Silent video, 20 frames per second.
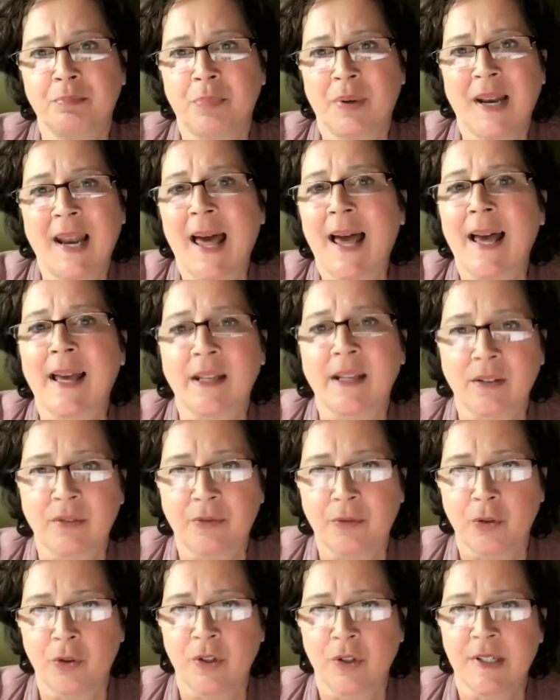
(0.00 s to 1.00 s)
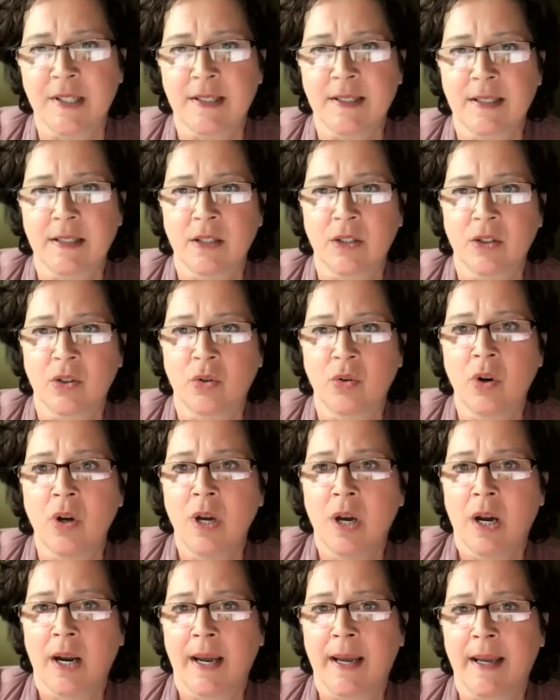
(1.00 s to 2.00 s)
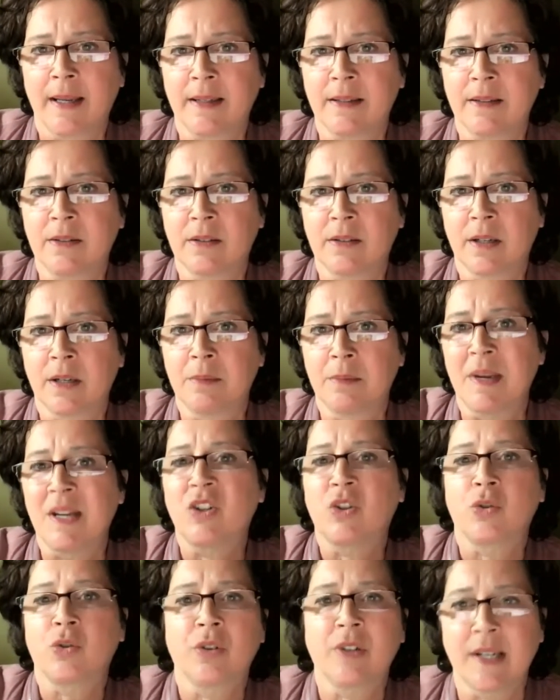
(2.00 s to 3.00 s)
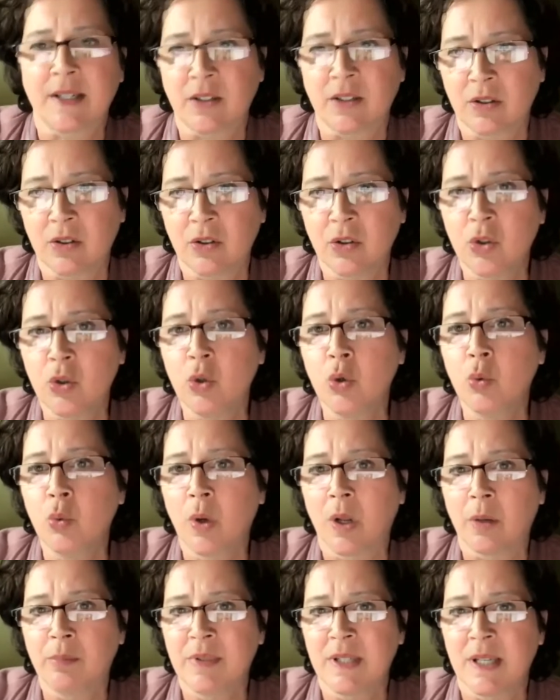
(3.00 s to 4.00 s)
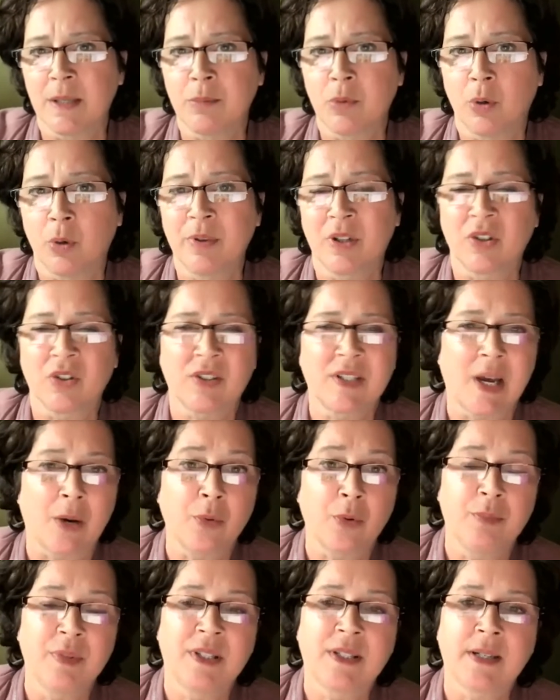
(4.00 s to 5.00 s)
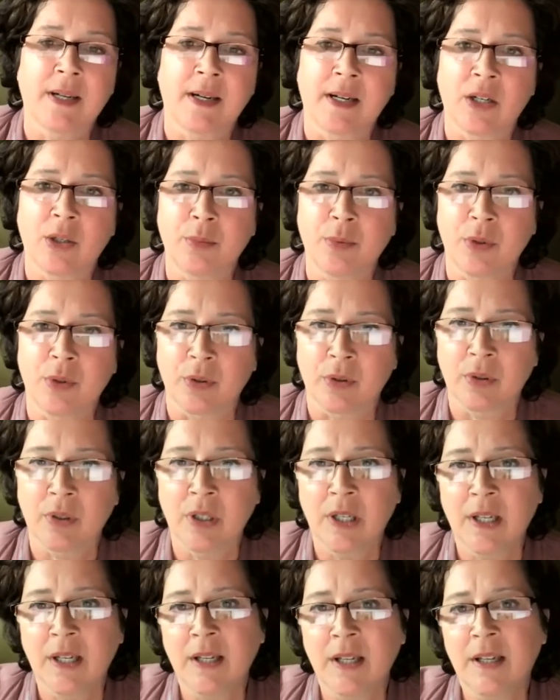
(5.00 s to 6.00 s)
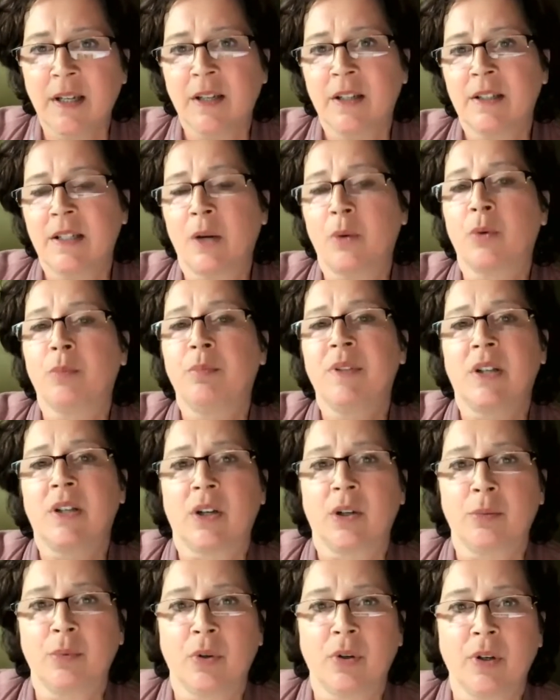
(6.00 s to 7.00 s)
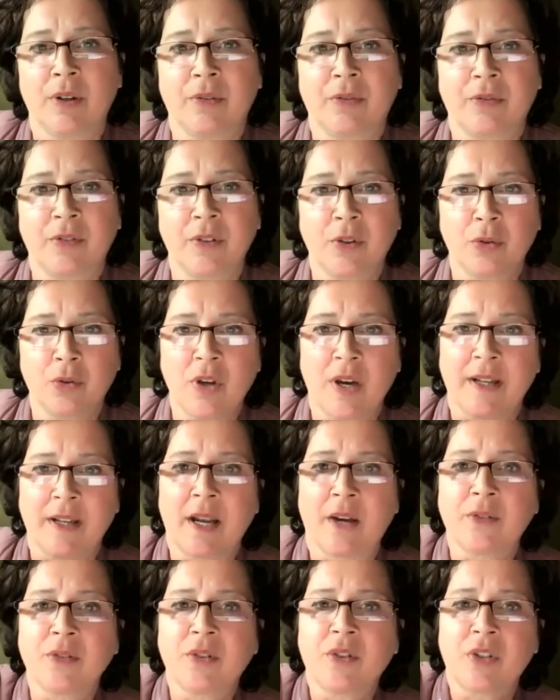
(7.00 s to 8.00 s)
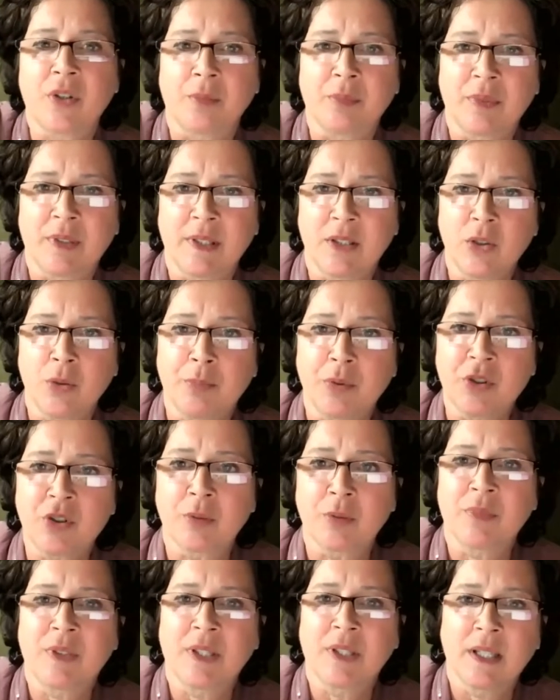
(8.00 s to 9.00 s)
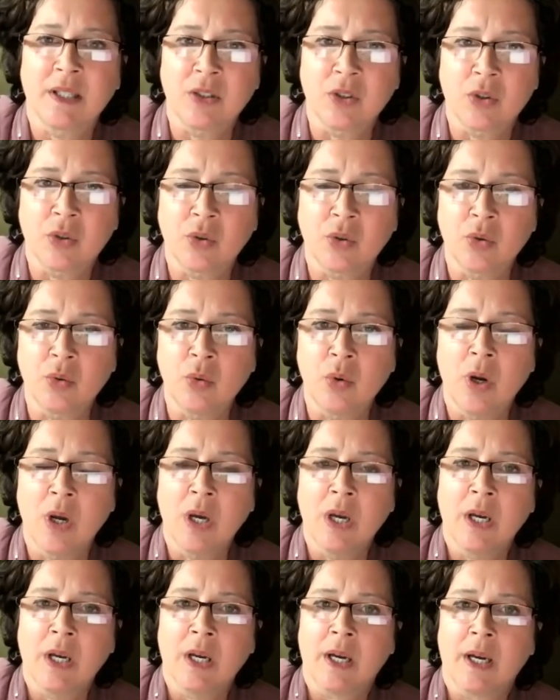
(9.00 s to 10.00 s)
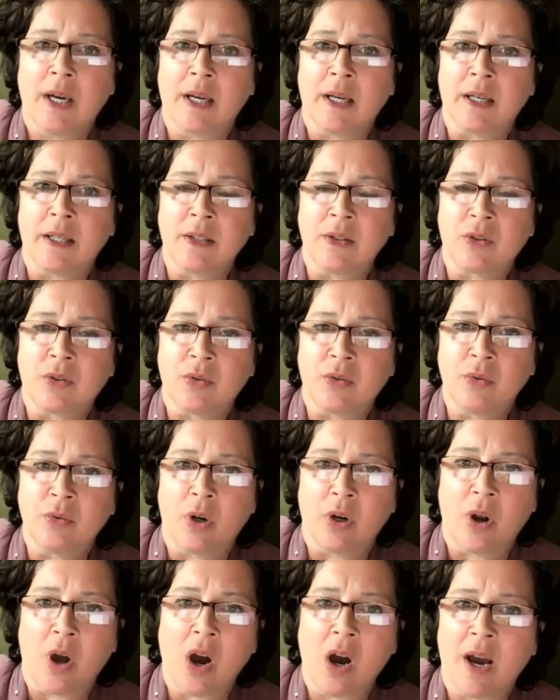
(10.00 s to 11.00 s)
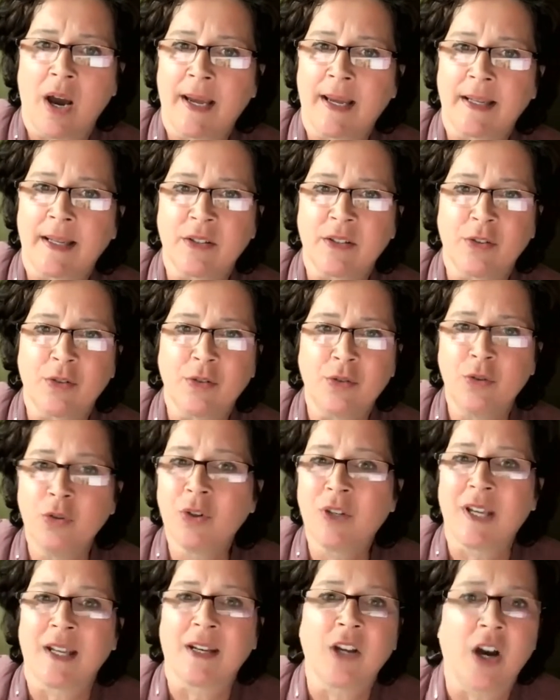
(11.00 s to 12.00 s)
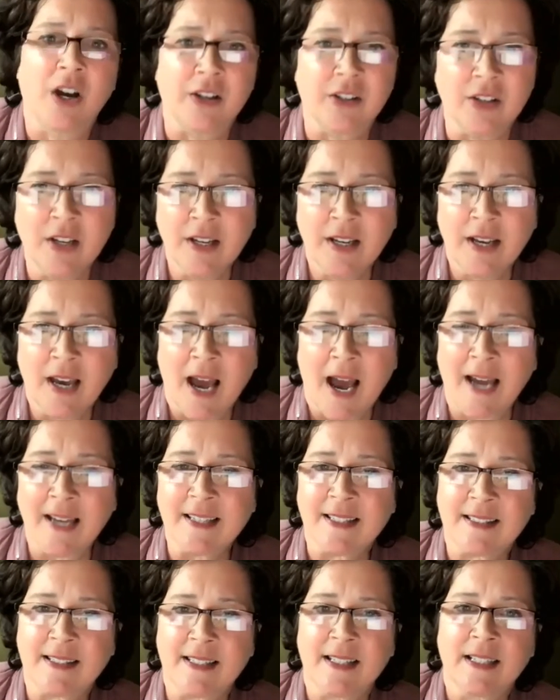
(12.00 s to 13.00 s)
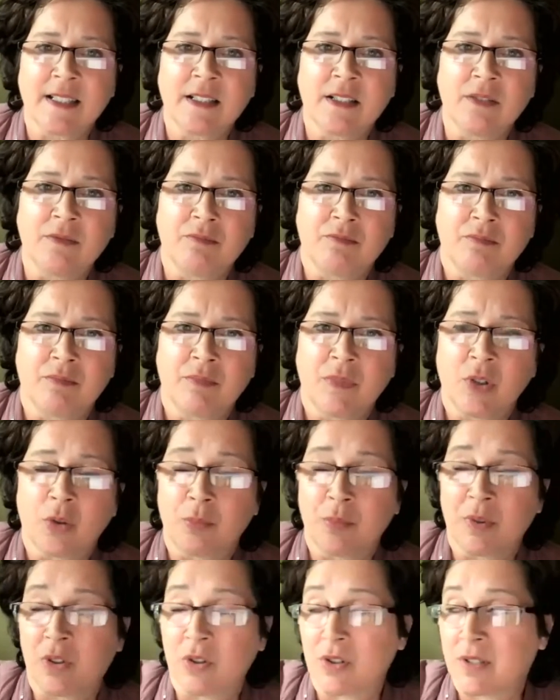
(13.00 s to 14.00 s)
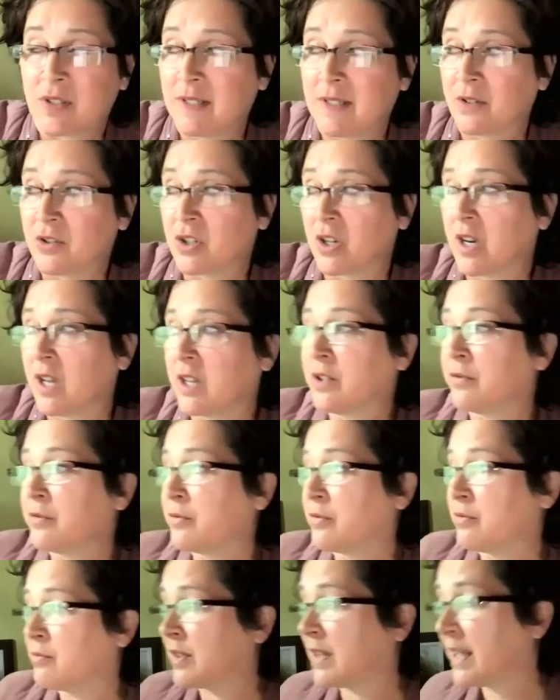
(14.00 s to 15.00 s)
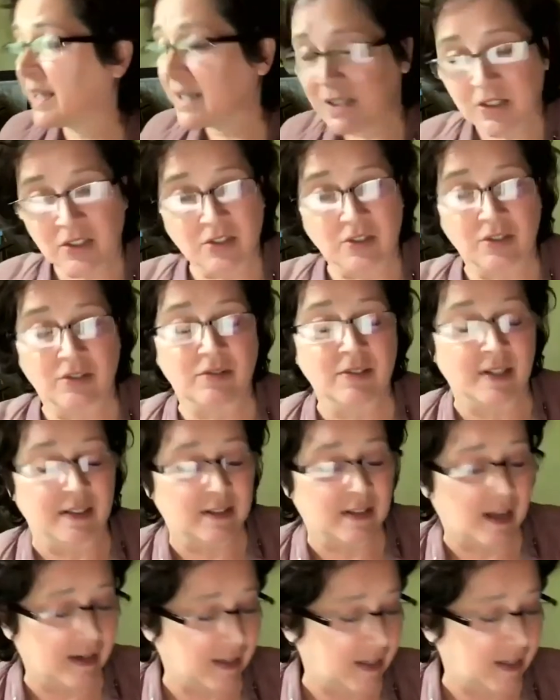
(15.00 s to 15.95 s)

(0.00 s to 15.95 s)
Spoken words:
planned for it, and make sure that you will be able, because that would be terrible. That would be terrible if you announce something, you put something into a law and you cannot. I said, because there's a lot of things that